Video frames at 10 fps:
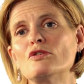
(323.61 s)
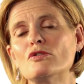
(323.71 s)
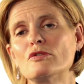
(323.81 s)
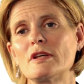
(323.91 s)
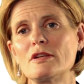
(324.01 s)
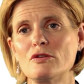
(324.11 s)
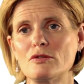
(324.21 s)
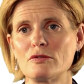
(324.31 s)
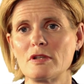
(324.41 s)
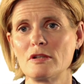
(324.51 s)

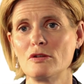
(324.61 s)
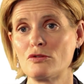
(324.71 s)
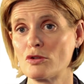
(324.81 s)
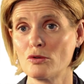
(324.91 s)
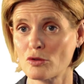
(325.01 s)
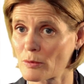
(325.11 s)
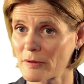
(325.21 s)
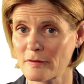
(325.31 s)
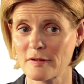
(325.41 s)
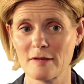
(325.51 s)
you choose
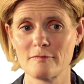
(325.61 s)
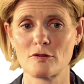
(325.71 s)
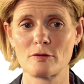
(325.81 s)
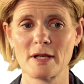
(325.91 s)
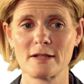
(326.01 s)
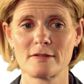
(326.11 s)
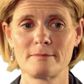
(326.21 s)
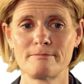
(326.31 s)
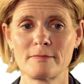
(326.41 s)
always the same format.